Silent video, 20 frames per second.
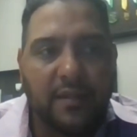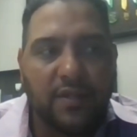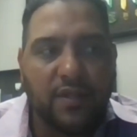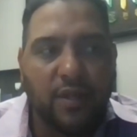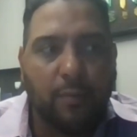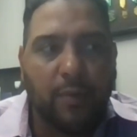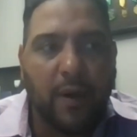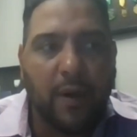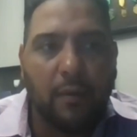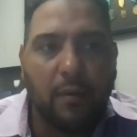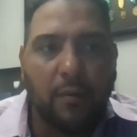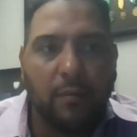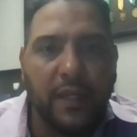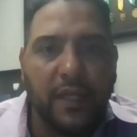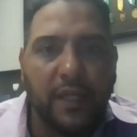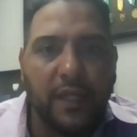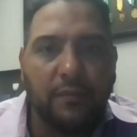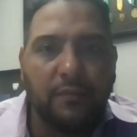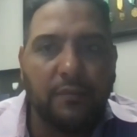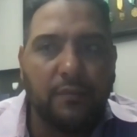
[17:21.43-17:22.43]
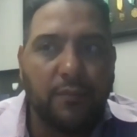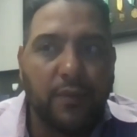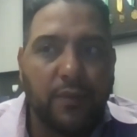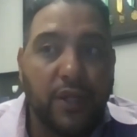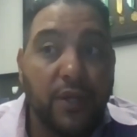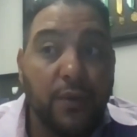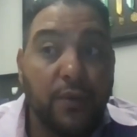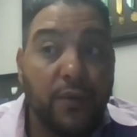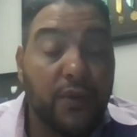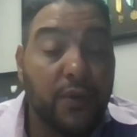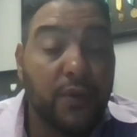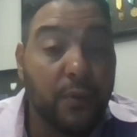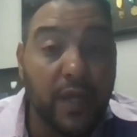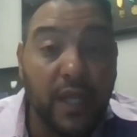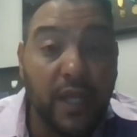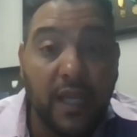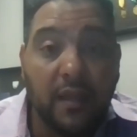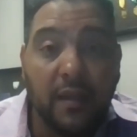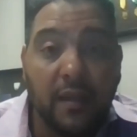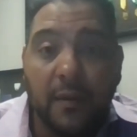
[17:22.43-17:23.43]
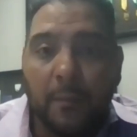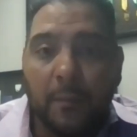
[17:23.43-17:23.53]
till probably Q3,